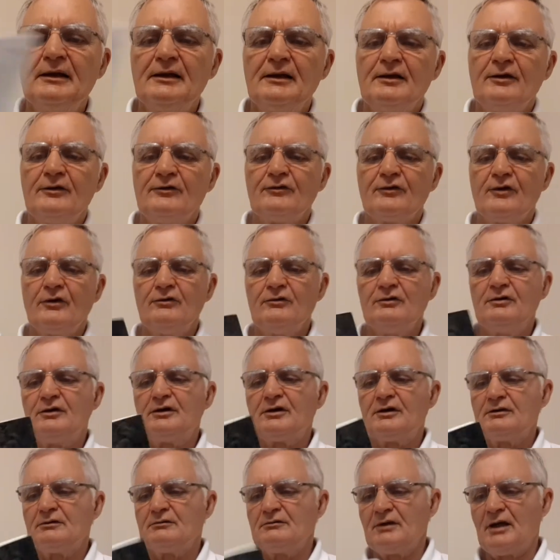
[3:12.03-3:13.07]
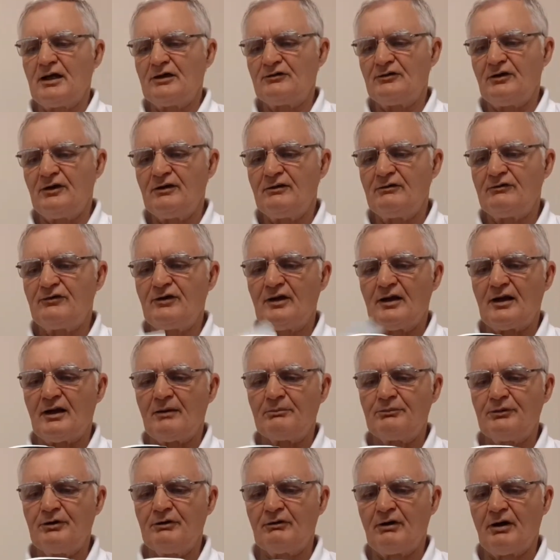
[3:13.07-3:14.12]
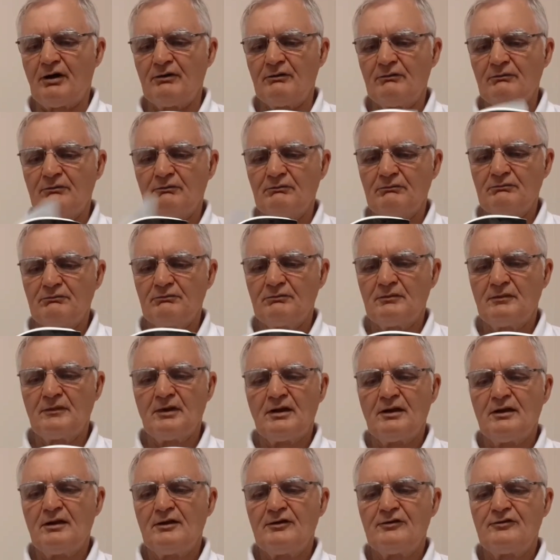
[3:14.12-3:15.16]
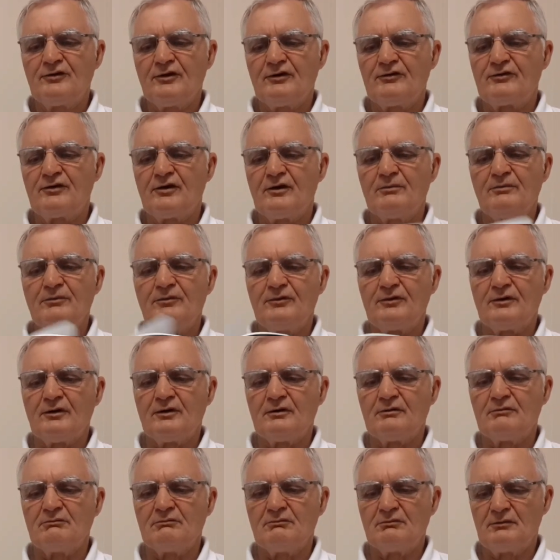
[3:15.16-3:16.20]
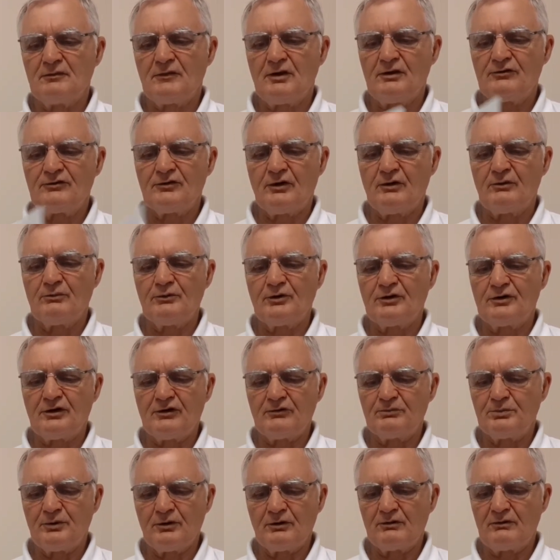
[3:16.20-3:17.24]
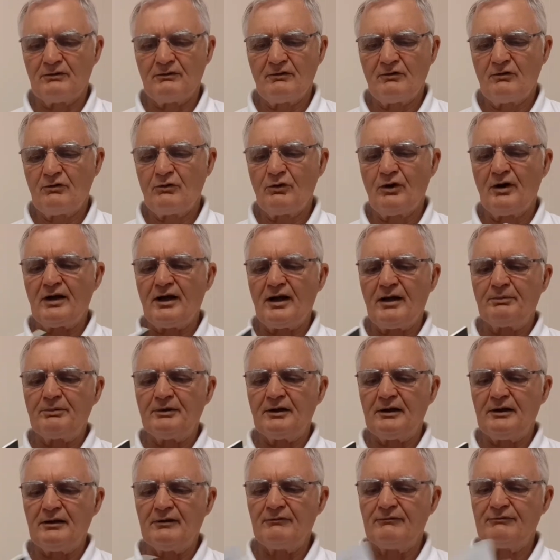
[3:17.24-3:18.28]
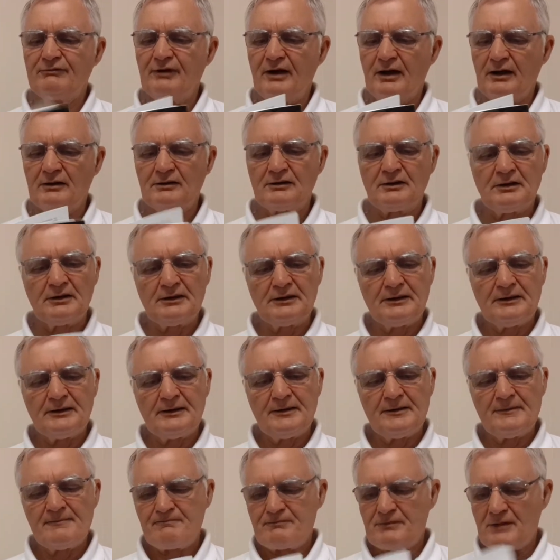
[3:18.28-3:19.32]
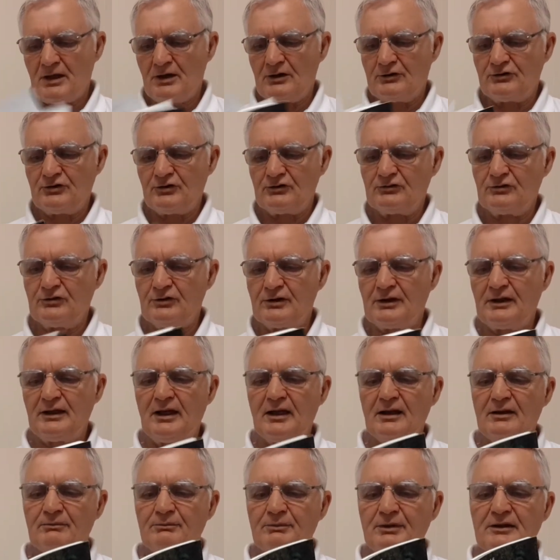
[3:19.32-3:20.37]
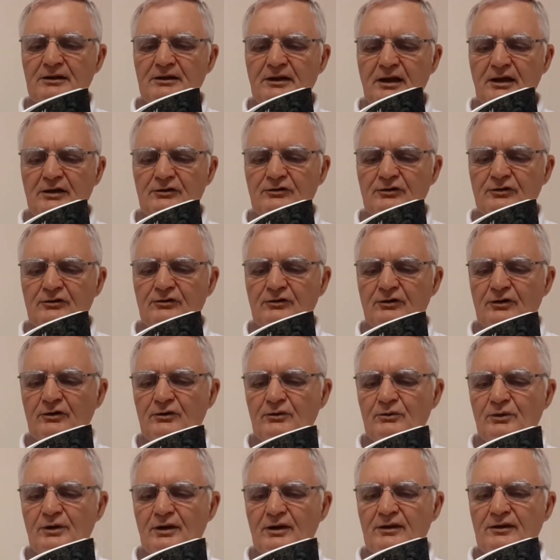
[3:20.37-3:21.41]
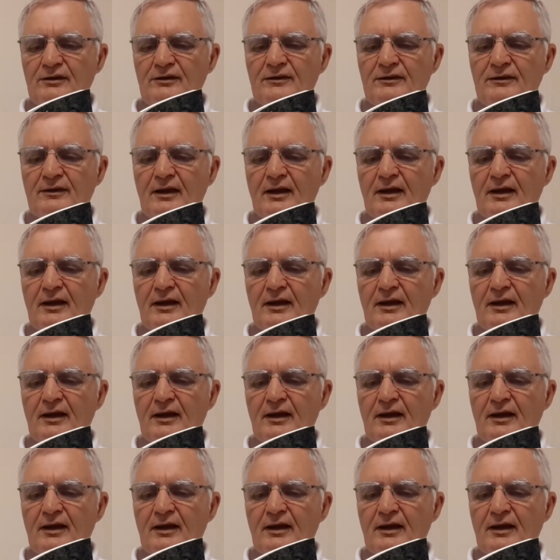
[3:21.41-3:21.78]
So you can actually set up your own systems and so on with this book quite happily. In fact, I'm just looking at a bit here to do with